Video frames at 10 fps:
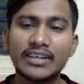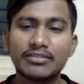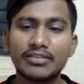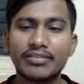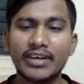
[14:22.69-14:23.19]
We
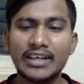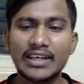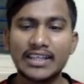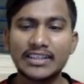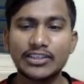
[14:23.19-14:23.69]
find
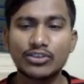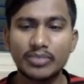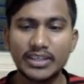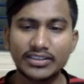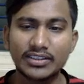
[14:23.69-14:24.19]
length into
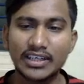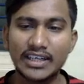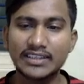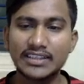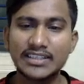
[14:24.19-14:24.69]
breadth.
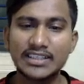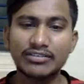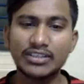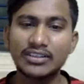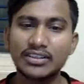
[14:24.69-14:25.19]
Length is given